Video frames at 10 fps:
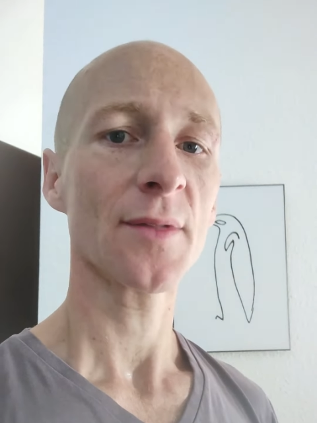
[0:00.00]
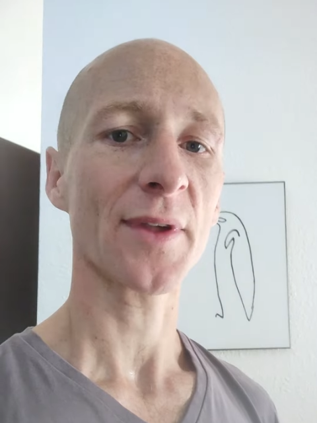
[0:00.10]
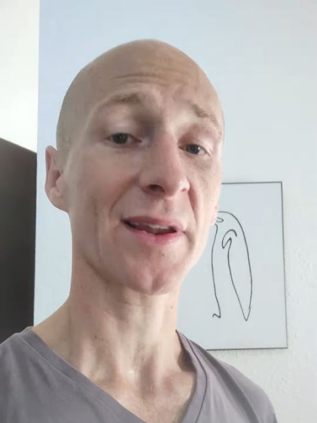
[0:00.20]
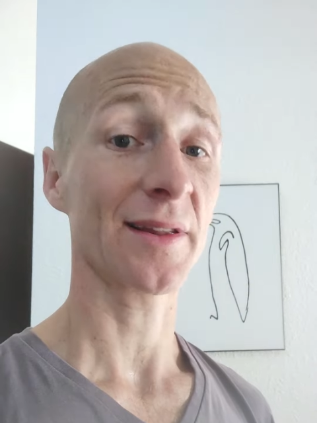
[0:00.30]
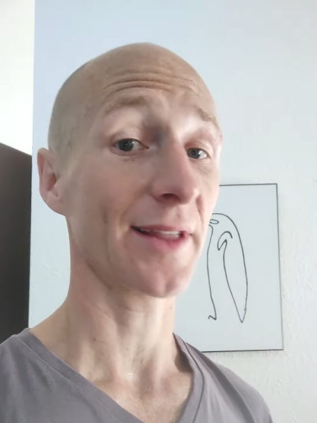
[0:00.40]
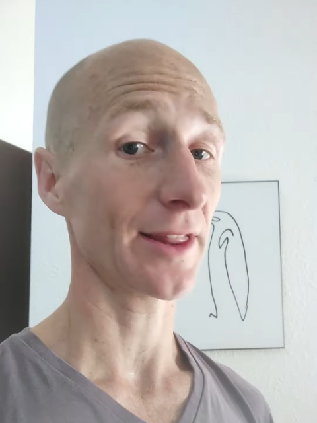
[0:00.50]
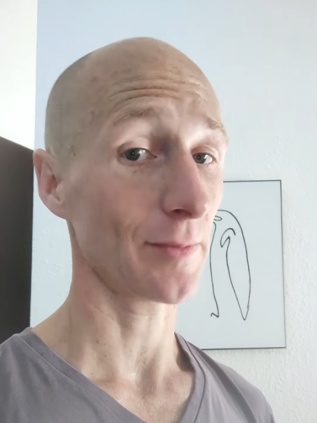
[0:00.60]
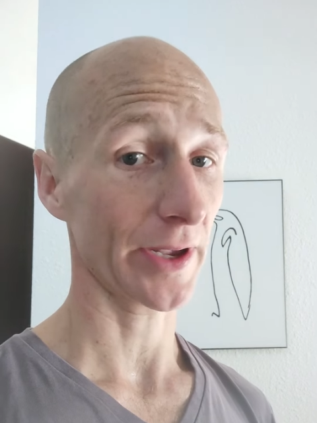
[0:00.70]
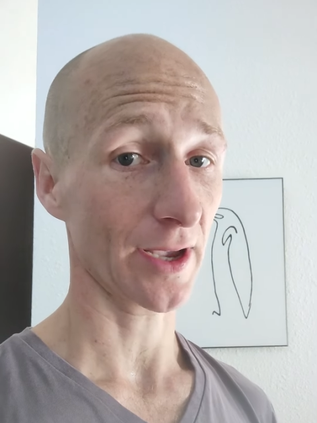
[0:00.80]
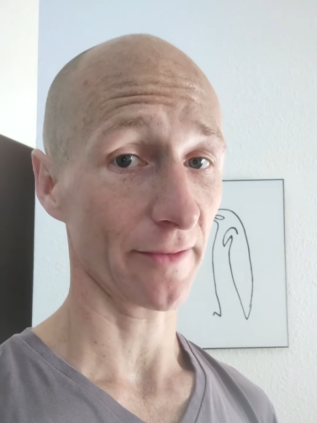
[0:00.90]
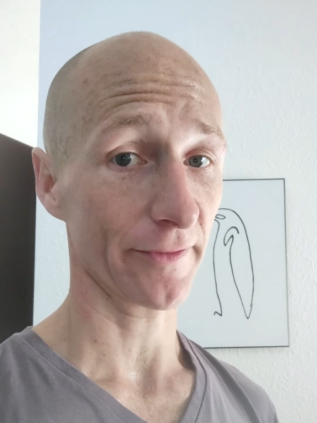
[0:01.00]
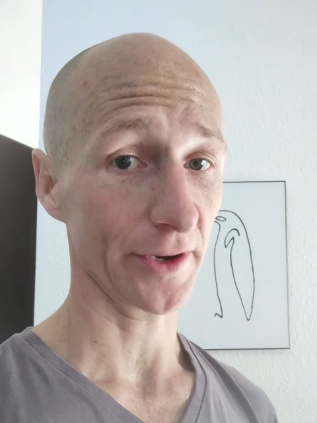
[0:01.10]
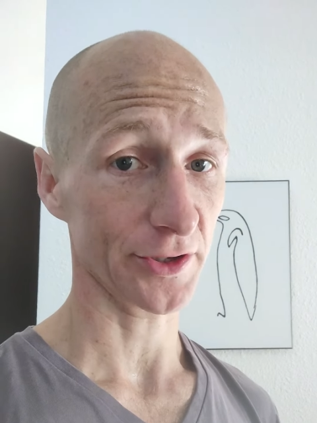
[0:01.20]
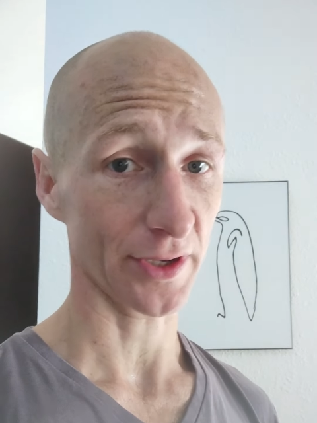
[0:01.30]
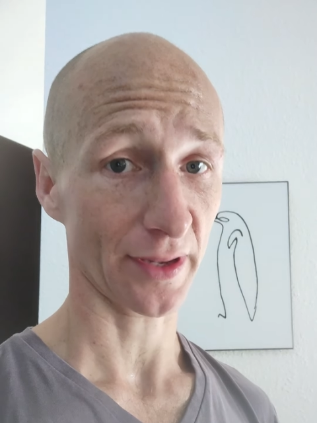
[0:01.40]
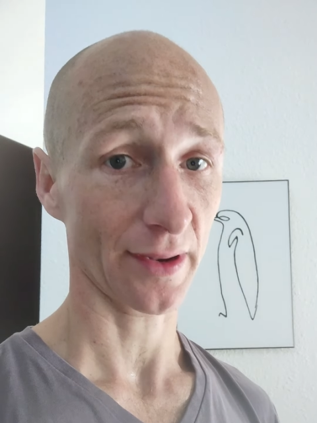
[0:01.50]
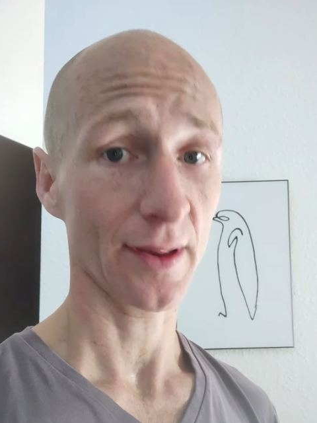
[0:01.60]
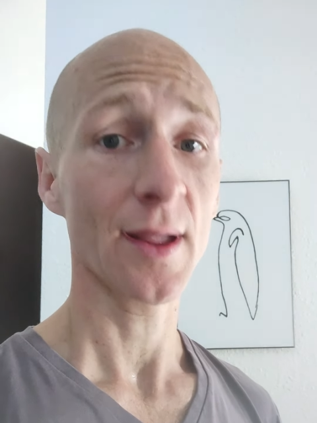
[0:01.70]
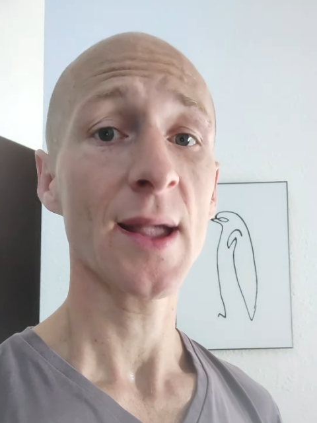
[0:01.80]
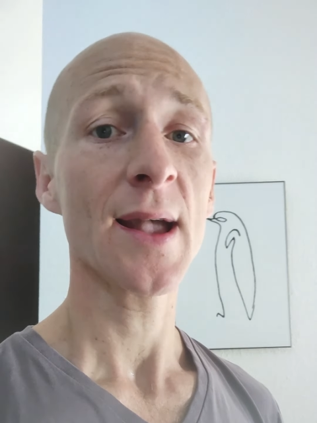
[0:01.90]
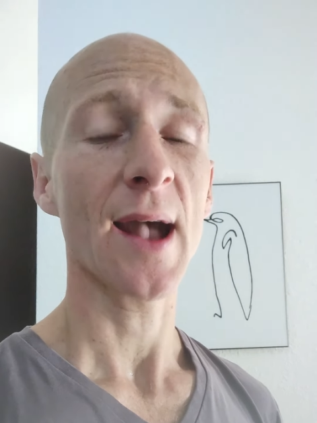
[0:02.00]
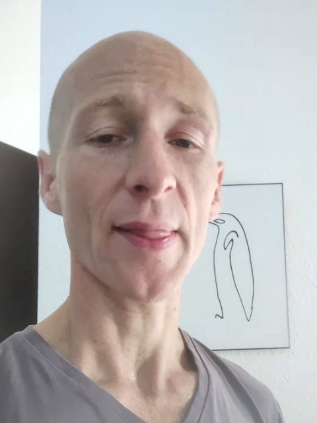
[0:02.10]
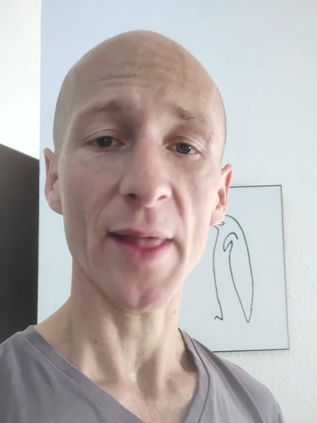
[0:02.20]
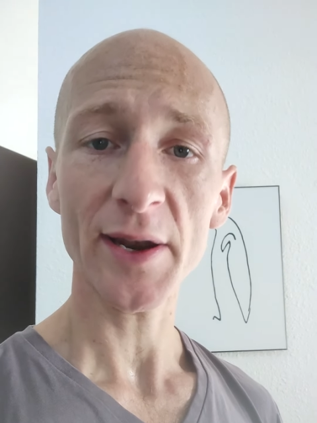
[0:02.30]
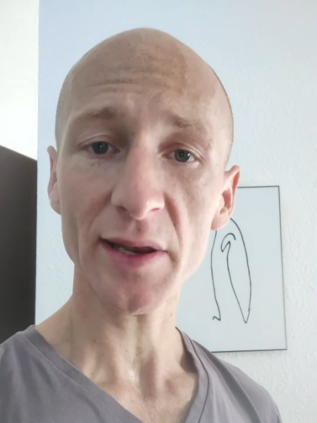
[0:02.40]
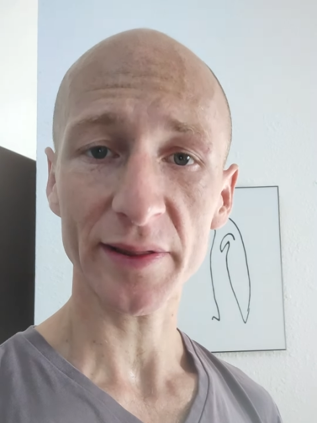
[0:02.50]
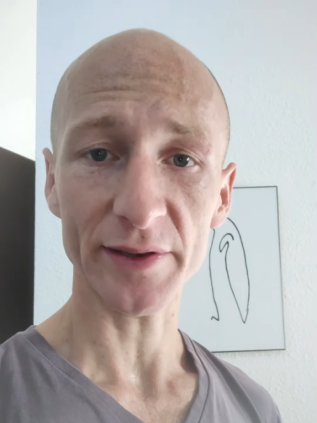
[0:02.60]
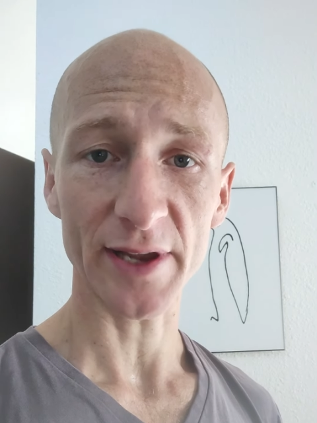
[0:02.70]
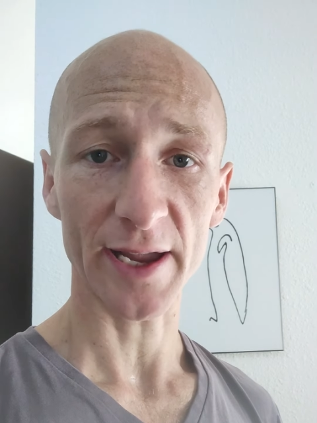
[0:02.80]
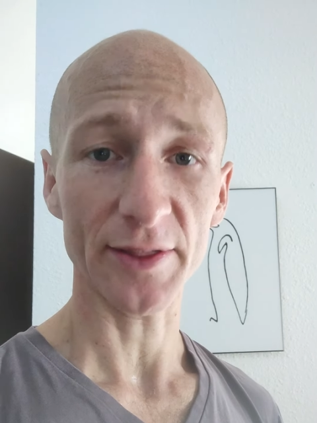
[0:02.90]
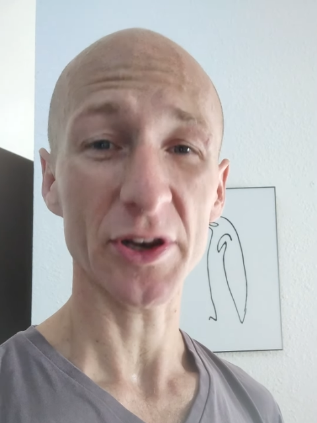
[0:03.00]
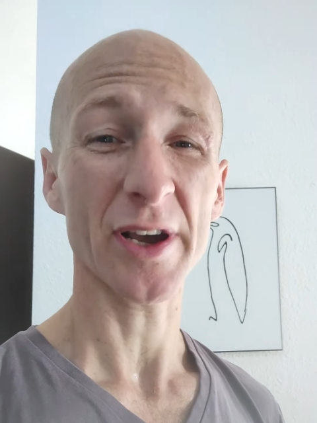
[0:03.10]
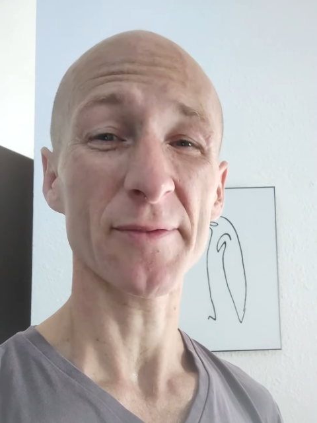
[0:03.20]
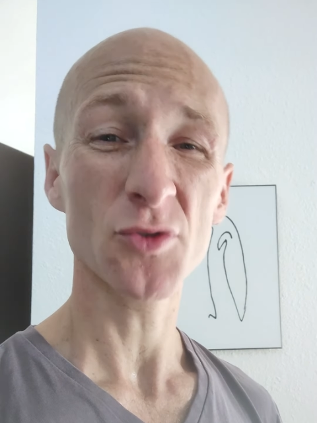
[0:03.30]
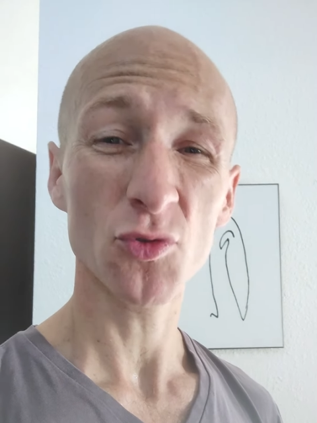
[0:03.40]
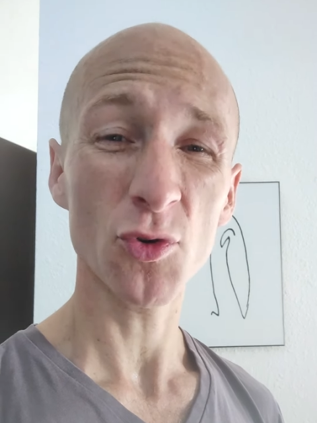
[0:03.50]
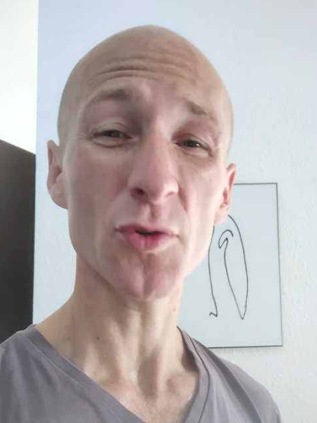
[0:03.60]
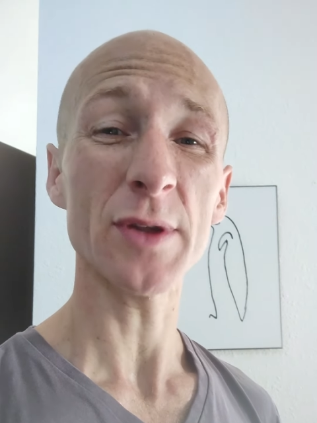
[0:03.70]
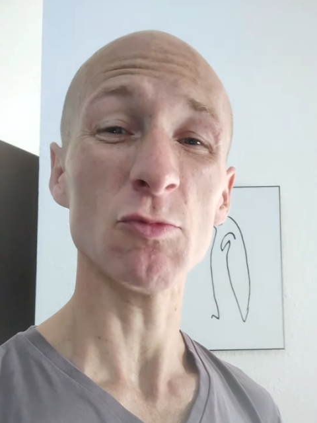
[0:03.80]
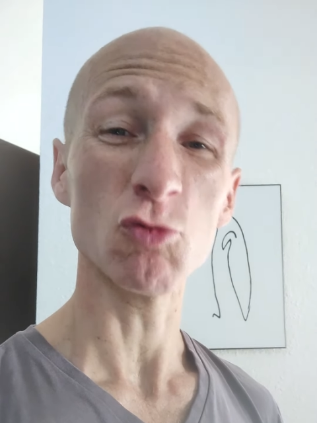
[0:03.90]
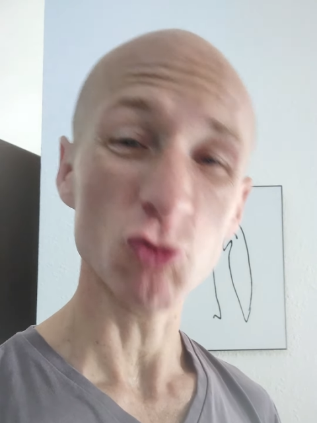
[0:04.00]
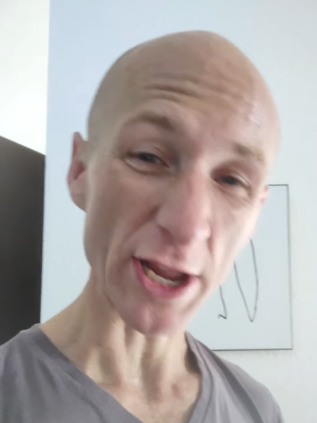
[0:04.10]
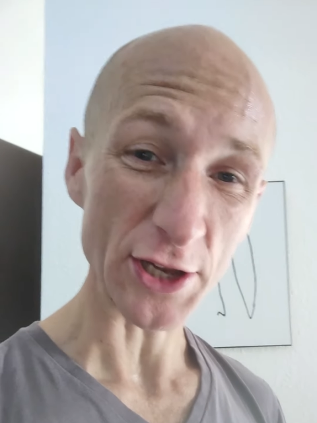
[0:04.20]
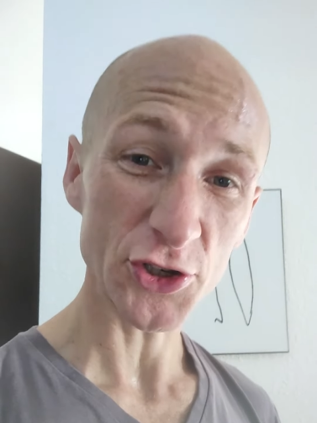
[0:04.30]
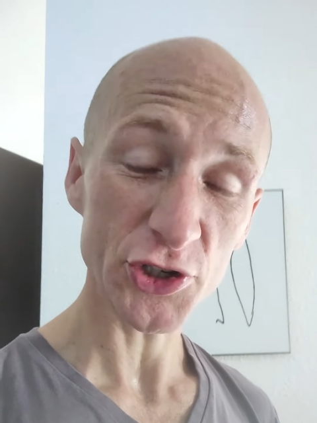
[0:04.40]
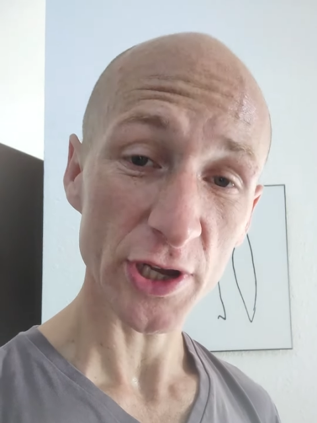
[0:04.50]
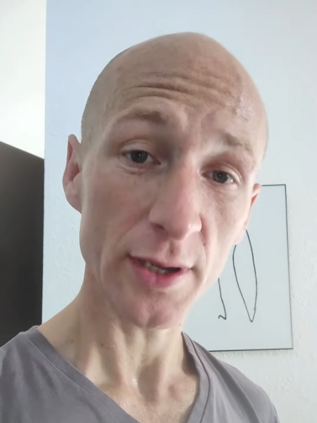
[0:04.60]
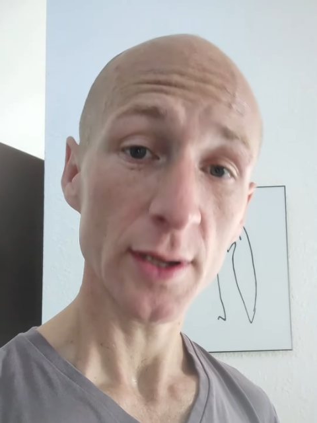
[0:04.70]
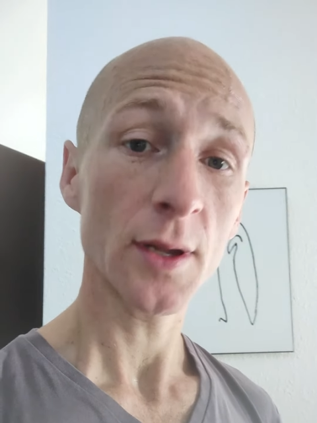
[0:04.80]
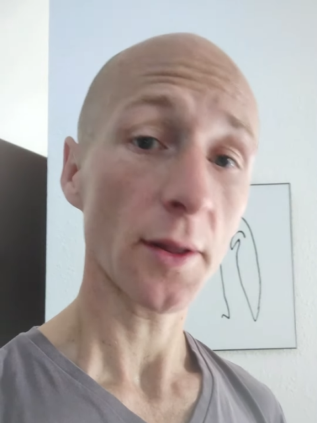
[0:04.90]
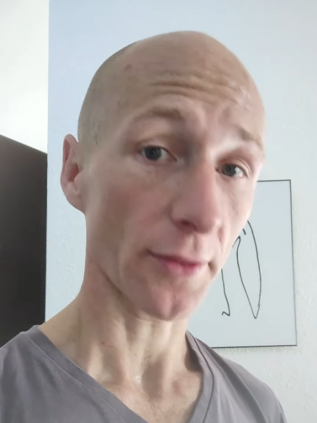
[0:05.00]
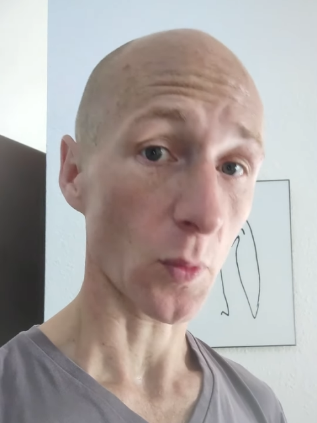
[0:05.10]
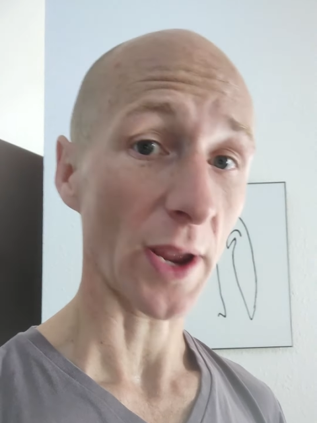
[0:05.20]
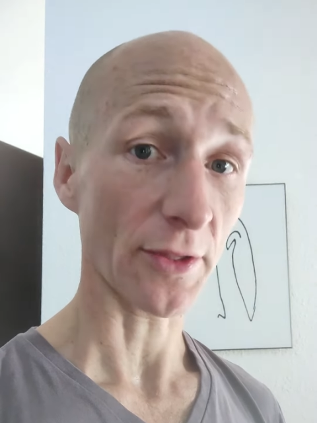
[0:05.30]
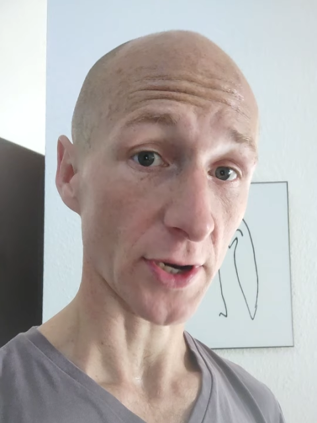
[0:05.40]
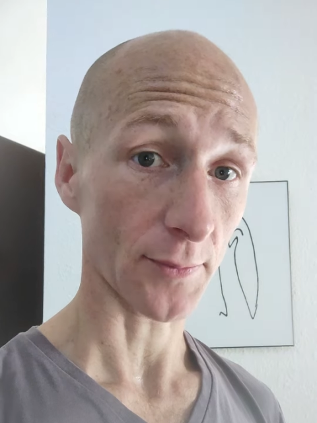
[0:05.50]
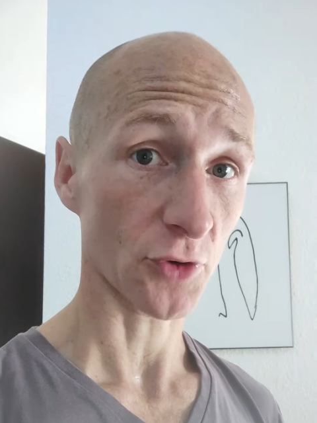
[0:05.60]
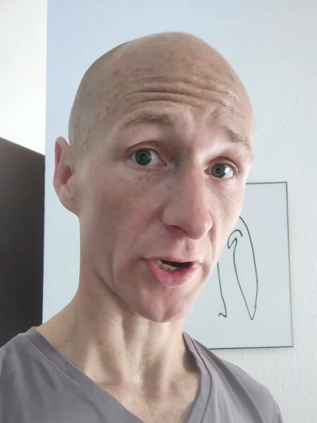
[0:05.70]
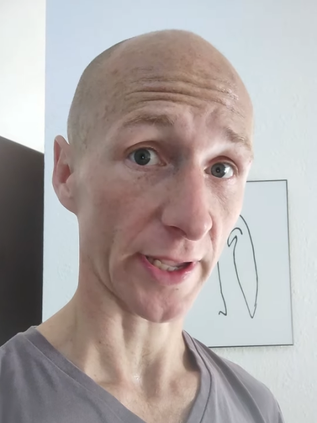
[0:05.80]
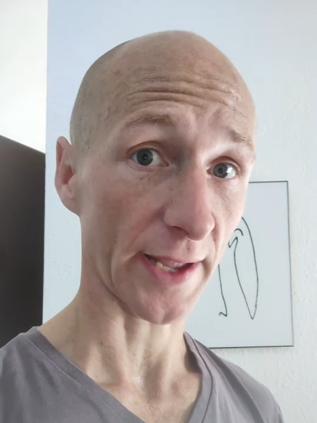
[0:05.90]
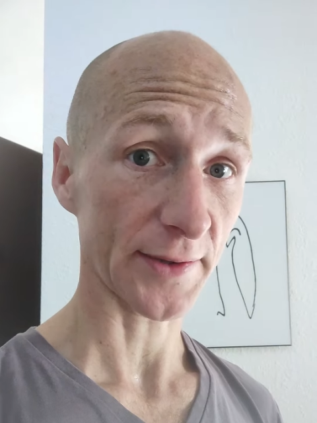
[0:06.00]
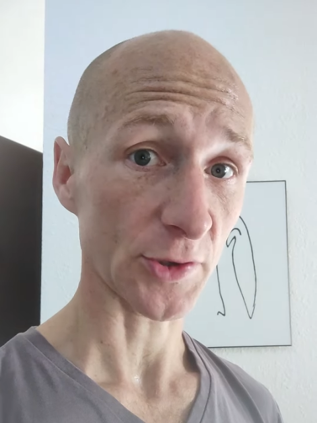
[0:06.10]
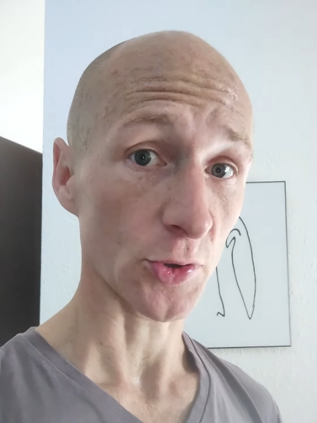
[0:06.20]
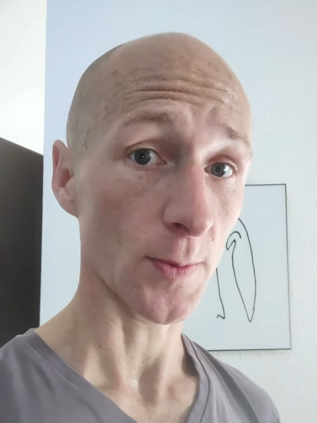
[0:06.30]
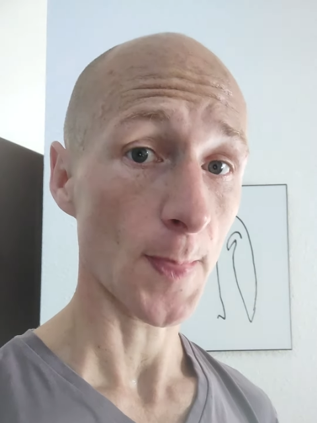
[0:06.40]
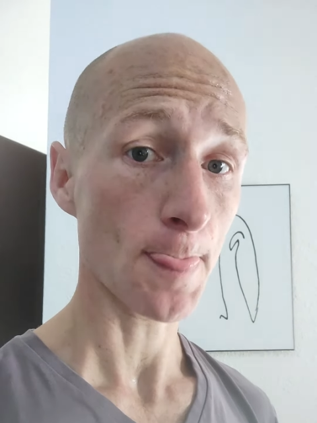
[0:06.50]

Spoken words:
that's the day that my cut finishes. And that is the day that I have truly reached the weight that I'm trying to get to.